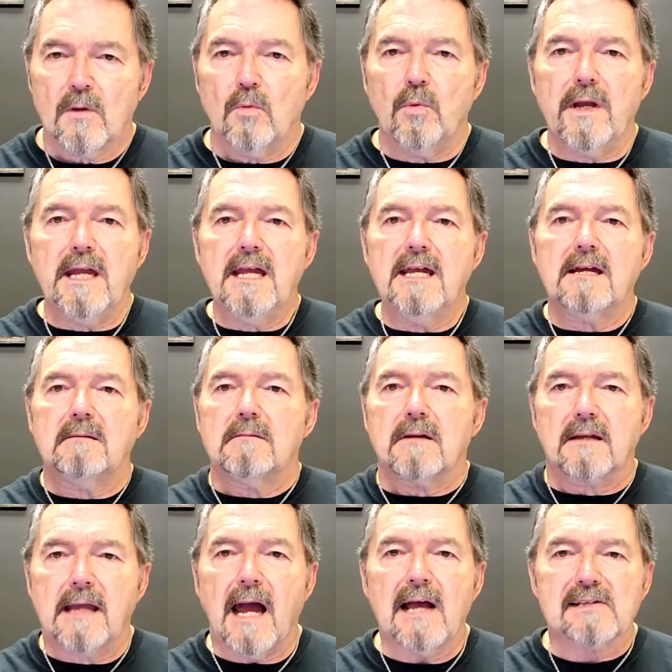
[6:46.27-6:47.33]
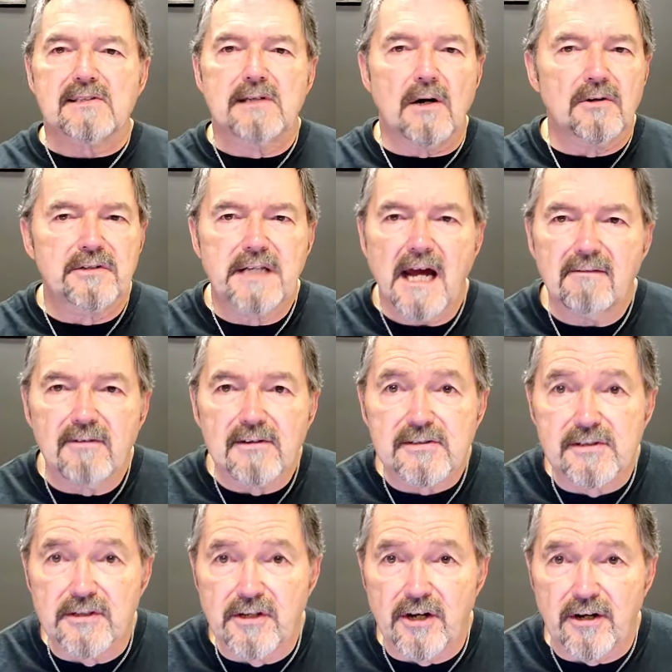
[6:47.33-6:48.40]
we cast out
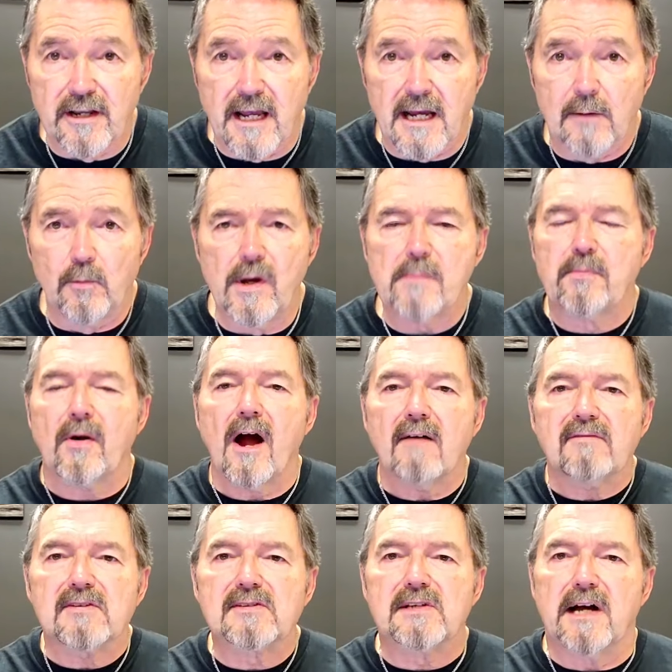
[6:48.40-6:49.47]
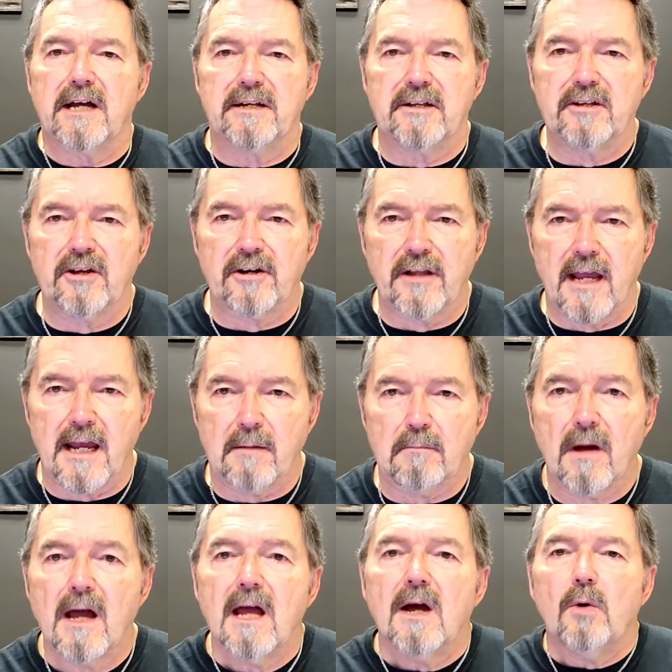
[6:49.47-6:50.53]
devils in your name. We prophesied in your
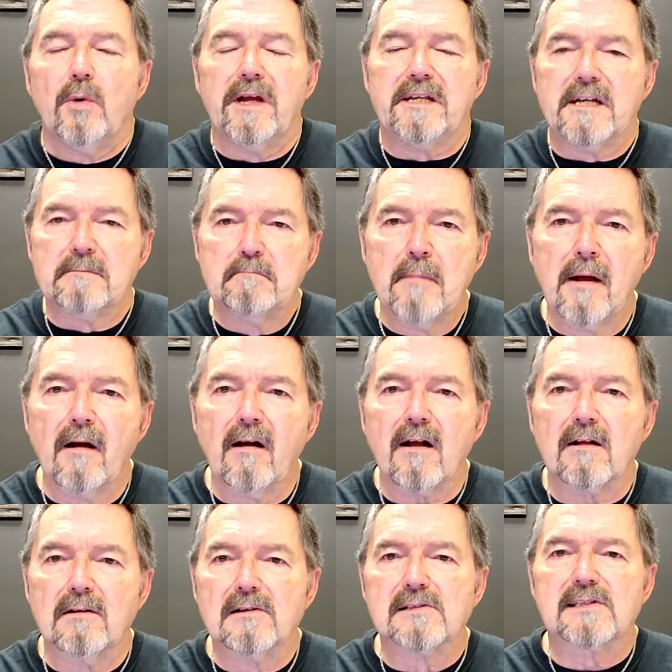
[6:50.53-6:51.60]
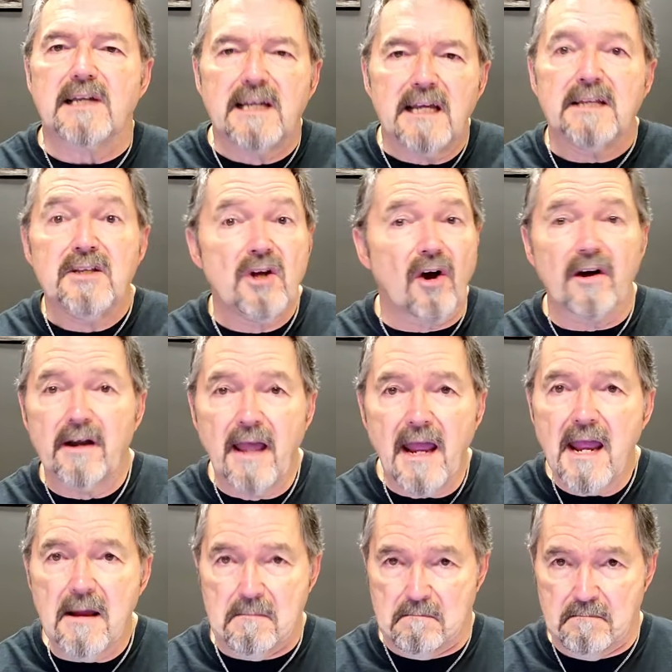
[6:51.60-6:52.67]
name. We did miracles in your
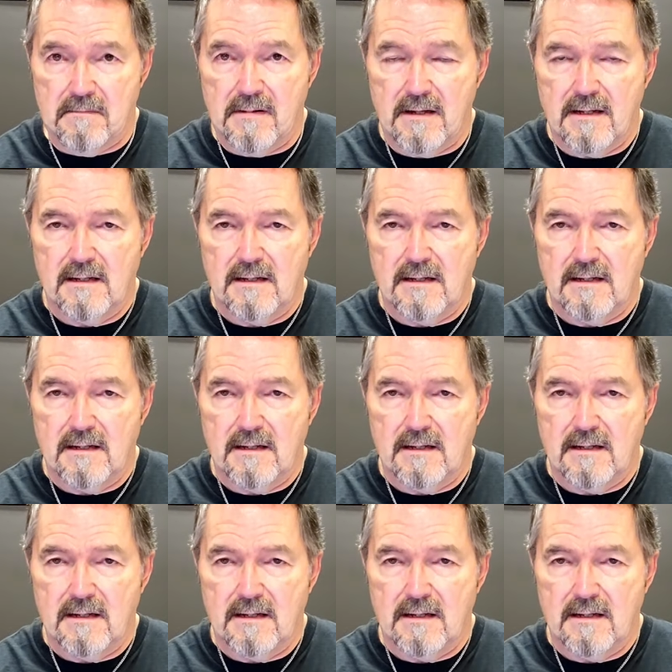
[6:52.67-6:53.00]
name.